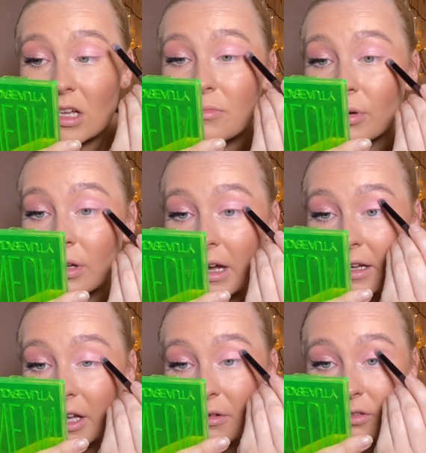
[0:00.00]
but I
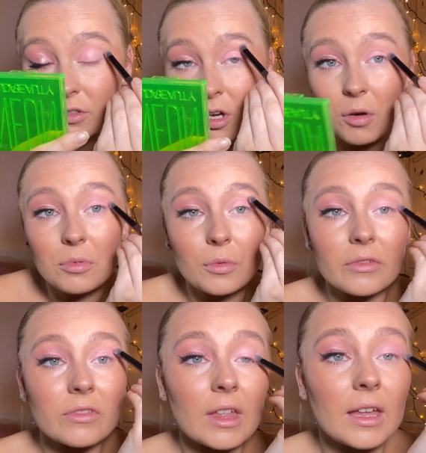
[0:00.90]
go on top
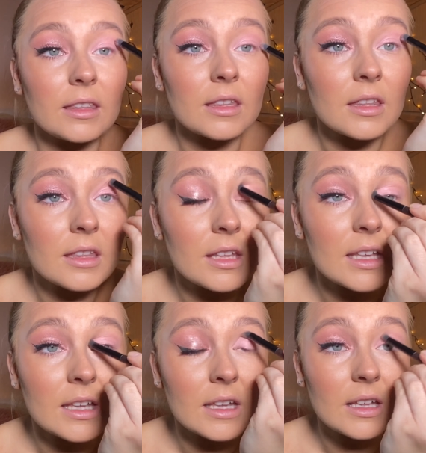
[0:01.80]
with then
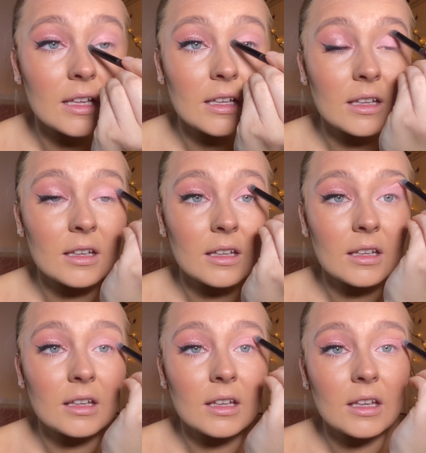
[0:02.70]
the
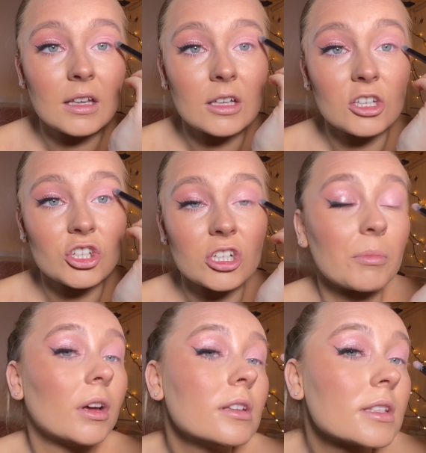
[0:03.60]

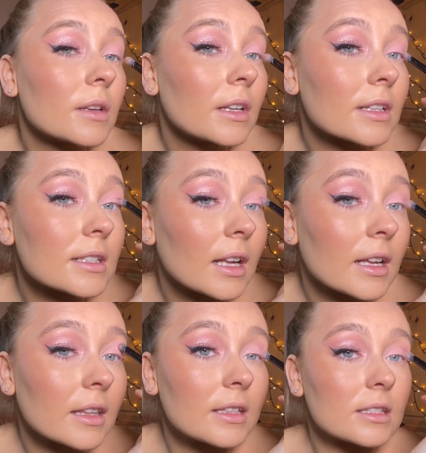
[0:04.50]
shimmer, so it looks like
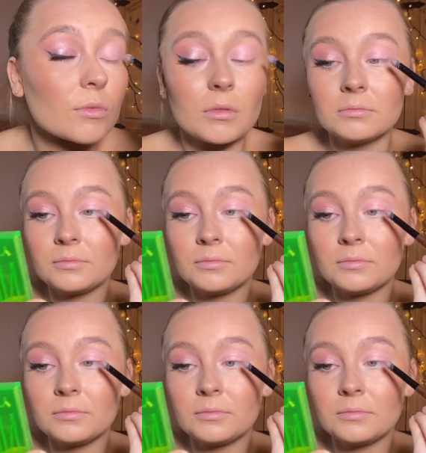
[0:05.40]
this one.